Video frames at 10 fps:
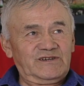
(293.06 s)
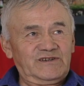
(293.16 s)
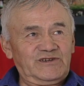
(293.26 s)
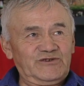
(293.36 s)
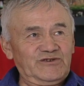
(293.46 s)

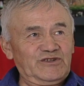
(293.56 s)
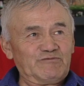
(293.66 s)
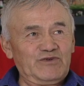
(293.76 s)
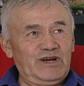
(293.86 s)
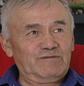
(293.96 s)
you're the
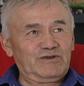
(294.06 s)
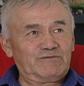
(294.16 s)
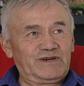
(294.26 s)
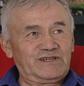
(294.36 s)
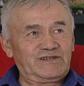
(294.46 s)
problem,
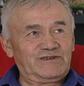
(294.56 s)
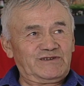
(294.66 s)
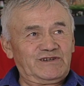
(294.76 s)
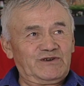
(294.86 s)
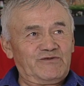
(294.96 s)
because
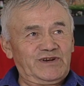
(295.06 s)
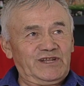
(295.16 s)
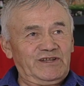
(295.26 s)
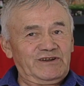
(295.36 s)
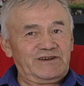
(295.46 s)
you don't want to
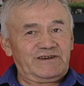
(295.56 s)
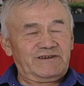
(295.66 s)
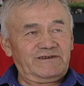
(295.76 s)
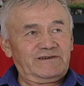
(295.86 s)
learn.